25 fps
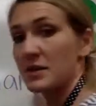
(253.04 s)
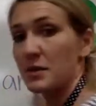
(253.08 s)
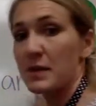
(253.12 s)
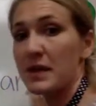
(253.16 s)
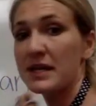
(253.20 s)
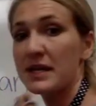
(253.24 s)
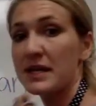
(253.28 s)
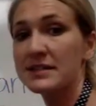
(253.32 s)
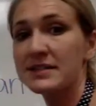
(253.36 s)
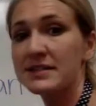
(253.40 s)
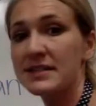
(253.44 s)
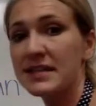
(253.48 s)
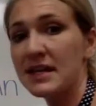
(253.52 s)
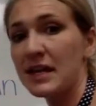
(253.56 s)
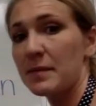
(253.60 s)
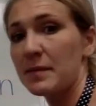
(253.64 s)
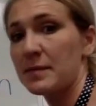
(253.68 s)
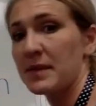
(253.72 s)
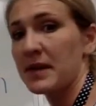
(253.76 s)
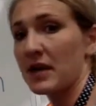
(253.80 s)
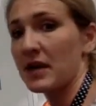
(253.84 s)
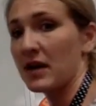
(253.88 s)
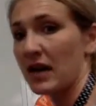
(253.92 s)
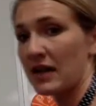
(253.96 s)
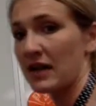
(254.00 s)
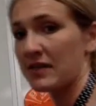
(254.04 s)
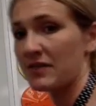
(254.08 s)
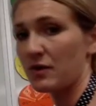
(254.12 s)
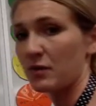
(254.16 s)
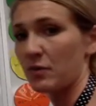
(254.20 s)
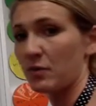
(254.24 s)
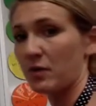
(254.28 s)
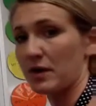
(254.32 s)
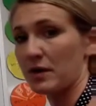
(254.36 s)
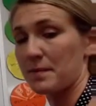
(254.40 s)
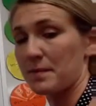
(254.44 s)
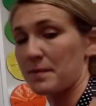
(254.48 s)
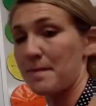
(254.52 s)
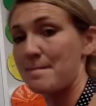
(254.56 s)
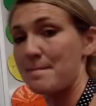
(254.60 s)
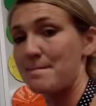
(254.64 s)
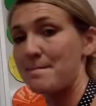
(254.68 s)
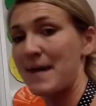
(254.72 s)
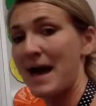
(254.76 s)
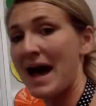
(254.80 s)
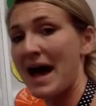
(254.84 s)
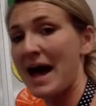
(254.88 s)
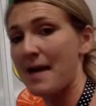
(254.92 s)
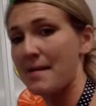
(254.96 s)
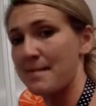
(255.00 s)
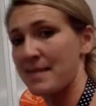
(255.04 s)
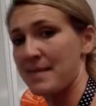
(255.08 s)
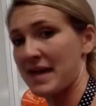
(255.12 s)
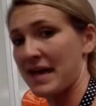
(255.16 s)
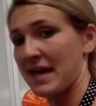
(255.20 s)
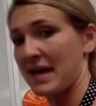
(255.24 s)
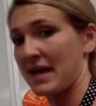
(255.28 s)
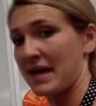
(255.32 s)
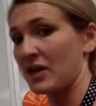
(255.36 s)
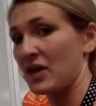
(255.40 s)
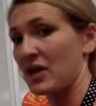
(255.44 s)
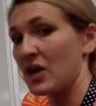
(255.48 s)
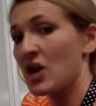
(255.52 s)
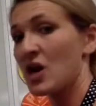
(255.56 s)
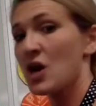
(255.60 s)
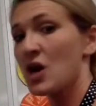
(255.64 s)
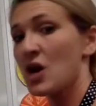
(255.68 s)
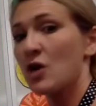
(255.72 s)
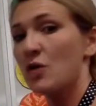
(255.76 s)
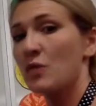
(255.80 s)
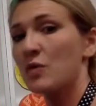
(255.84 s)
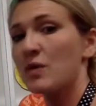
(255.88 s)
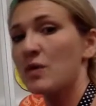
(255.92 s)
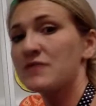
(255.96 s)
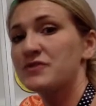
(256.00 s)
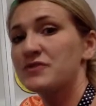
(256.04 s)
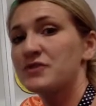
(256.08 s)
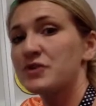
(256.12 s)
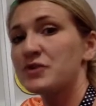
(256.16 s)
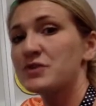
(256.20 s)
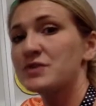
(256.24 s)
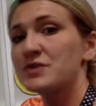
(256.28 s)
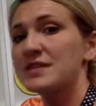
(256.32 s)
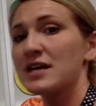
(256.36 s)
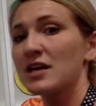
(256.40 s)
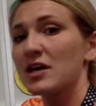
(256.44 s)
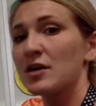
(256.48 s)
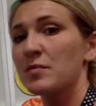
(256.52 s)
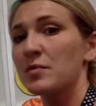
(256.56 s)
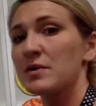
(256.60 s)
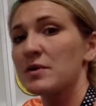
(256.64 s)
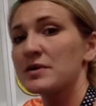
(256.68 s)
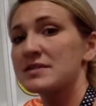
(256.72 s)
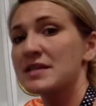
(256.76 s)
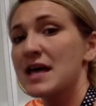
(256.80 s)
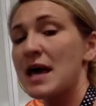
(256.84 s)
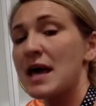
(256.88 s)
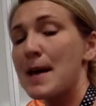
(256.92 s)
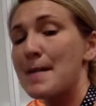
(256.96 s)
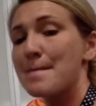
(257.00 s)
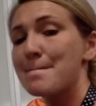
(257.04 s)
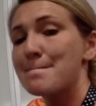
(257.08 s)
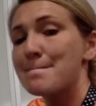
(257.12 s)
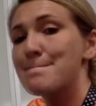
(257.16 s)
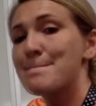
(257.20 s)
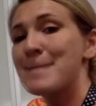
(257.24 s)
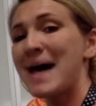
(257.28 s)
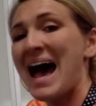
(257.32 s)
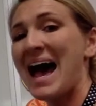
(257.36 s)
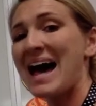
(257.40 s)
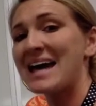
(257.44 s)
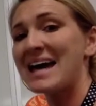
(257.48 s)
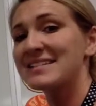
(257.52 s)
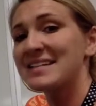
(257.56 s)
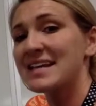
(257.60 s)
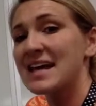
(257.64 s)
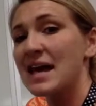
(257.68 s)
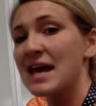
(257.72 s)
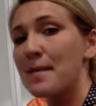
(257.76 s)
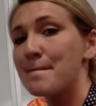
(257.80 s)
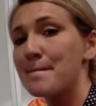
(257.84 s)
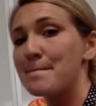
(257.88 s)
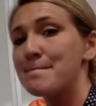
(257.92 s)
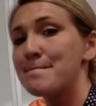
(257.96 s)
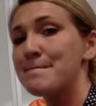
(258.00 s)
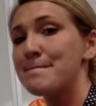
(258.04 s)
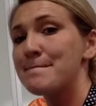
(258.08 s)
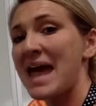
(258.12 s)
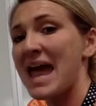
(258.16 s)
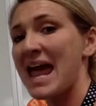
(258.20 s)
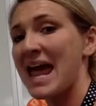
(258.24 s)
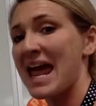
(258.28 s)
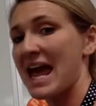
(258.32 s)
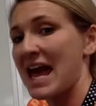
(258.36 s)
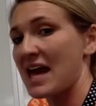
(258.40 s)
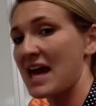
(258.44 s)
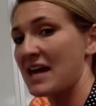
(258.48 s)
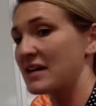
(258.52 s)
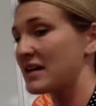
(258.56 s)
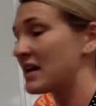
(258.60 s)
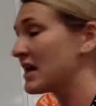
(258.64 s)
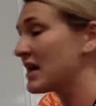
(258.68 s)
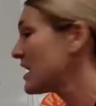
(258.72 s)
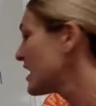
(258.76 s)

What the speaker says: we can see it up here. In the word Batman, we have two syllables, Batman.